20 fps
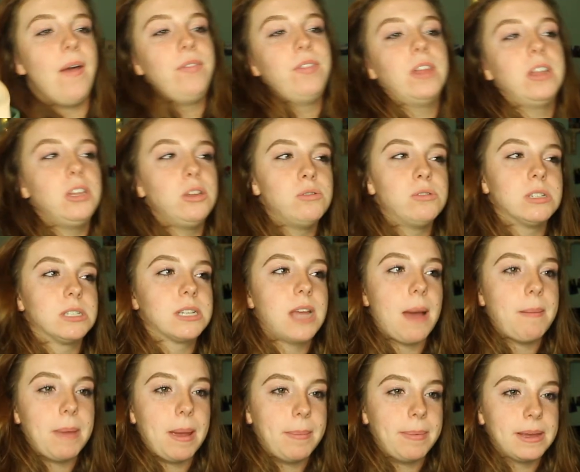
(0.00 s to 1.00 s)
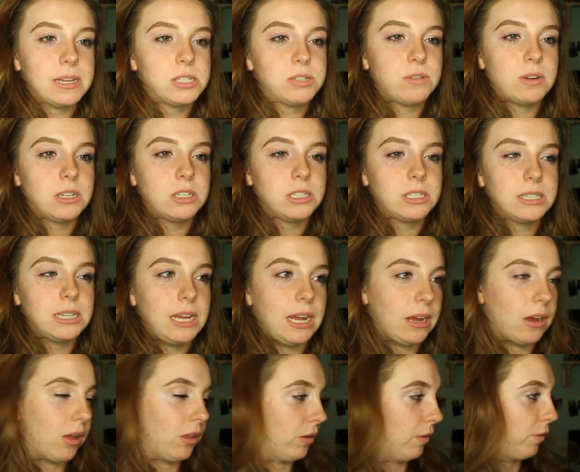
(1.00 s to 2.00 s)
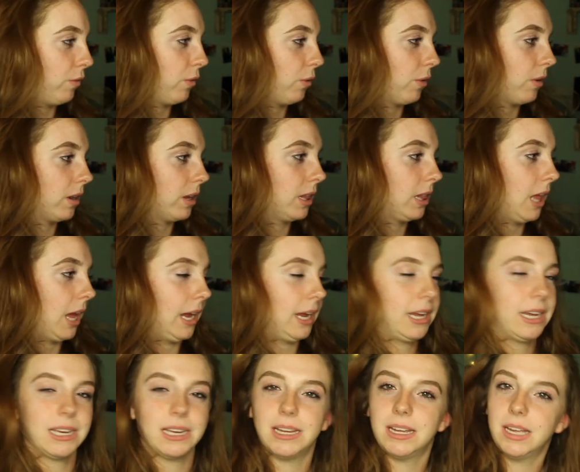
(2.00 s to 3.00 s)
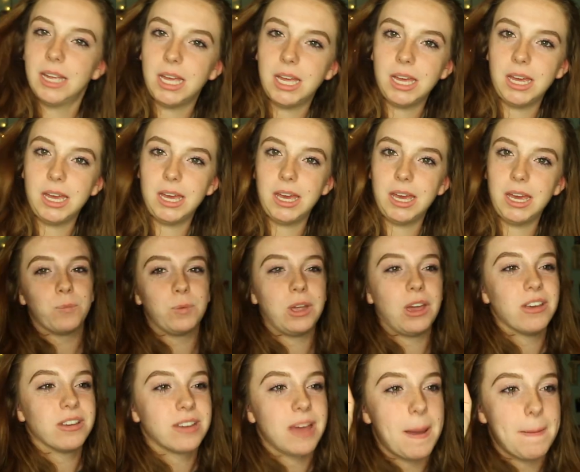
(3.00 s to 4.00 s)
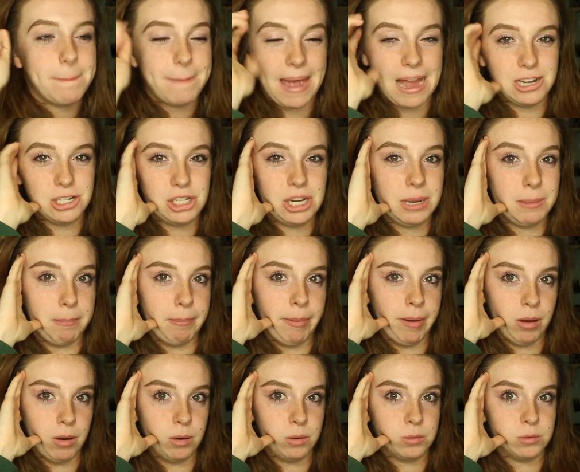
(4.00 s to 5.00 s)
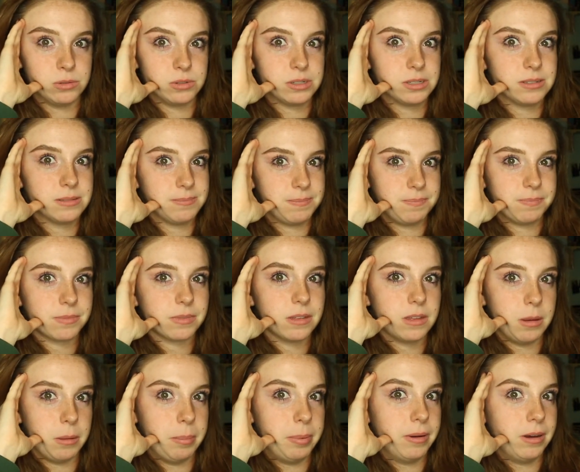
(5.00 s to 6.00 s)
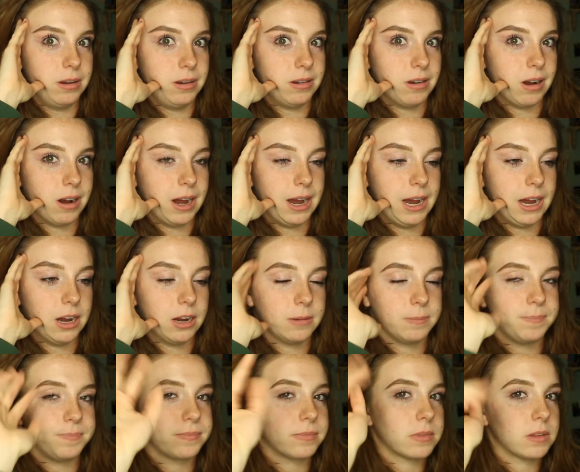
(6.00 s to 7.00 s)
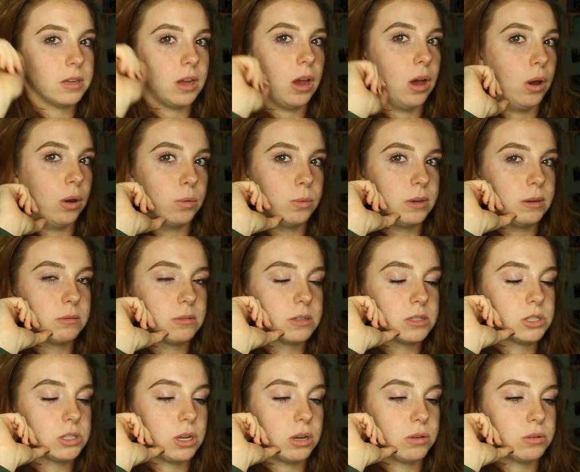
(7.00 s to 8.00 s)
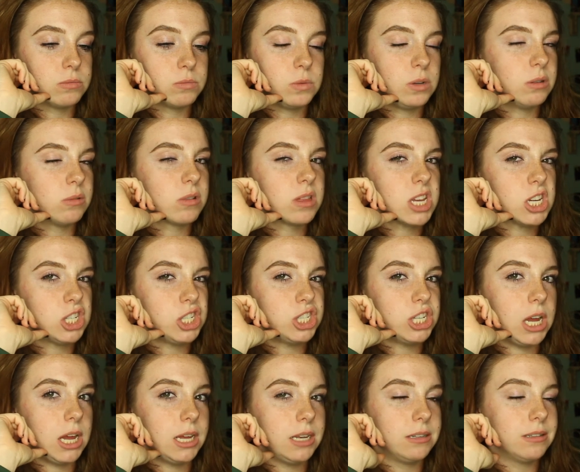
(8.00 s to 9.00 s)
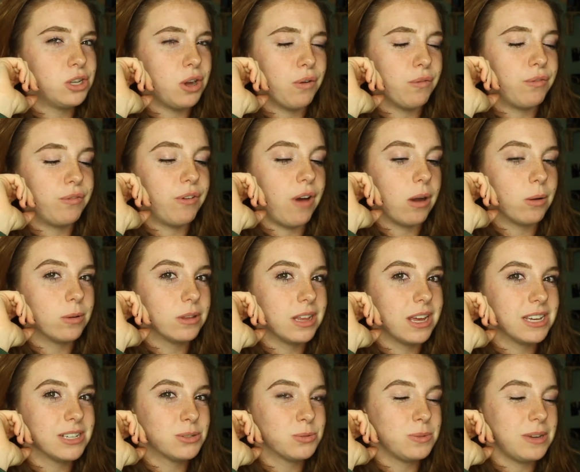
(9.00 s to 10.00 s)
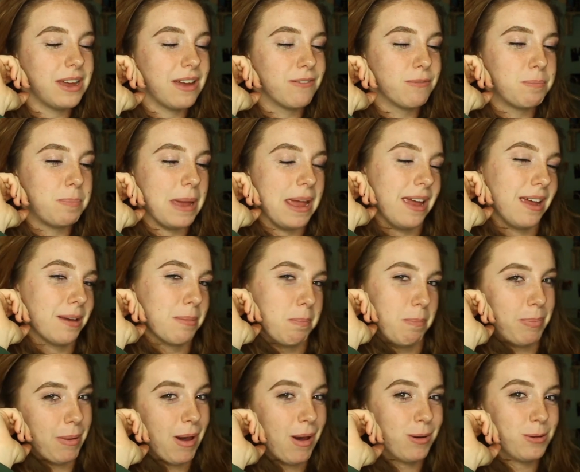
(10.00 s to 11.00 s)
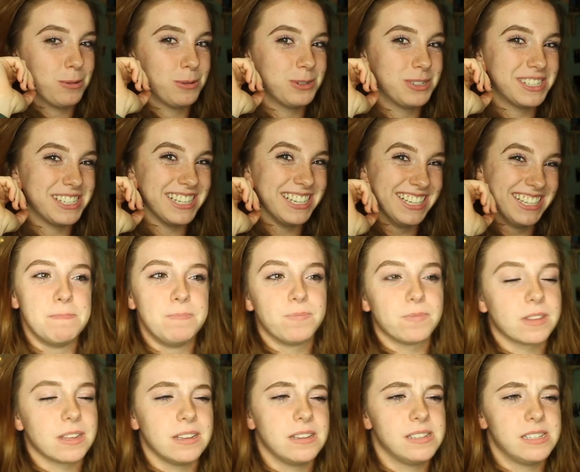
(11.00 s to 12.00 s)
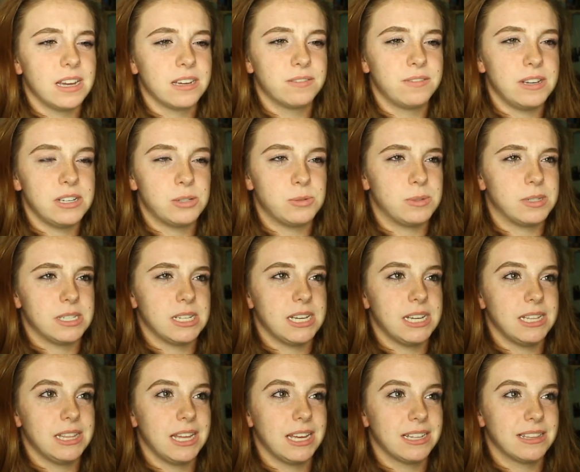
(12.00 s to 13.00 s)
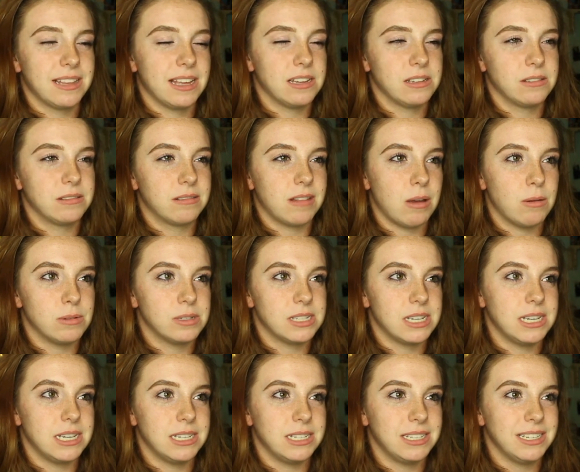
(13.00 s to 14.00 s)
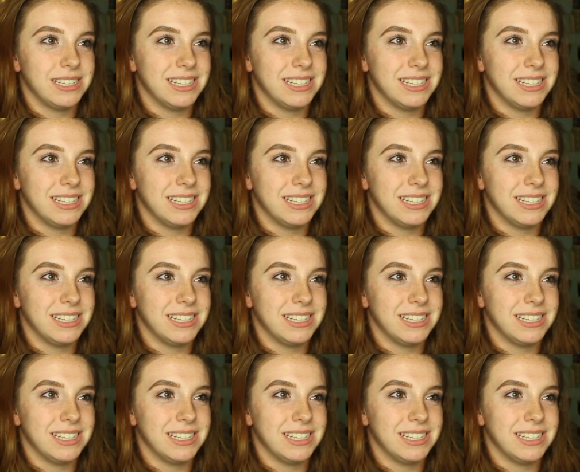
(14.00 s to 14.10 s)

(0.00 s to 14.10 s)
And then you just got my best friend just laying on the floor, like, we all got matching bows to put in our hair. Oh, we were the shit. Don't fuck with us, we have pink bows. The duck face was it, like, but that was it.